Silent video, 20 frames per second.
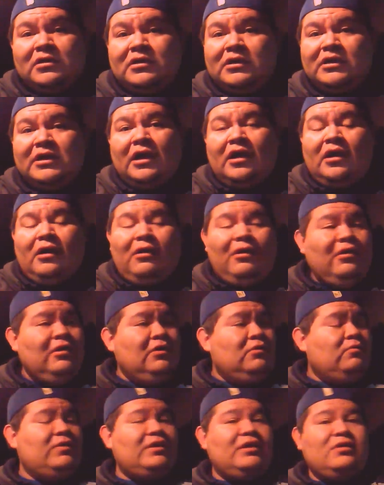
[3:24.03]
You know,
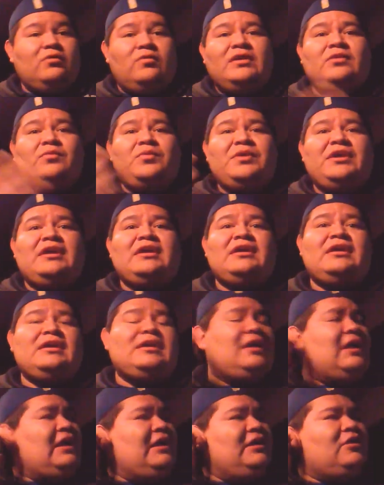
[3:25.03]
we, we,
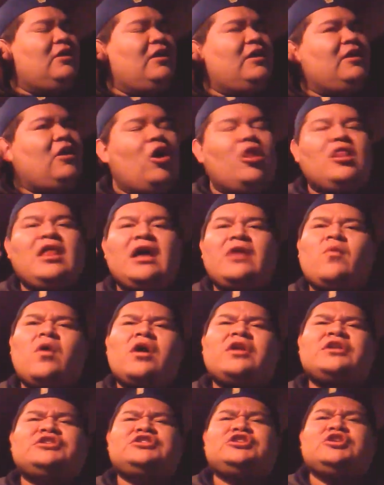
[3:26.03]
we, you know, and all I
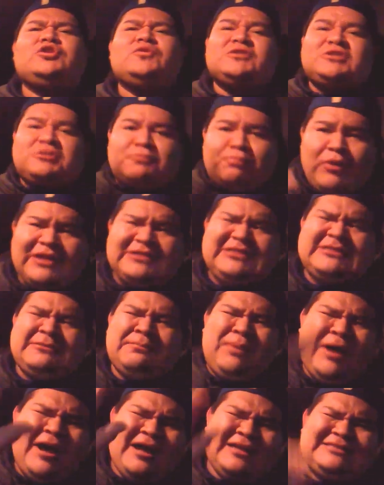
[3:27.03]
want to do is spread
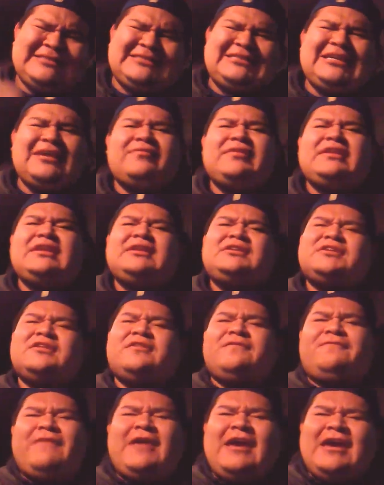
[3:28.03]
some positivity to
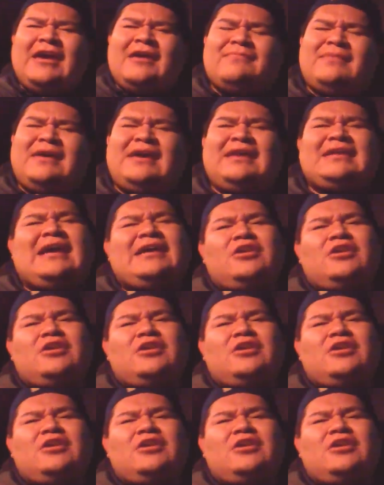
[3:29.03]
the fan, man.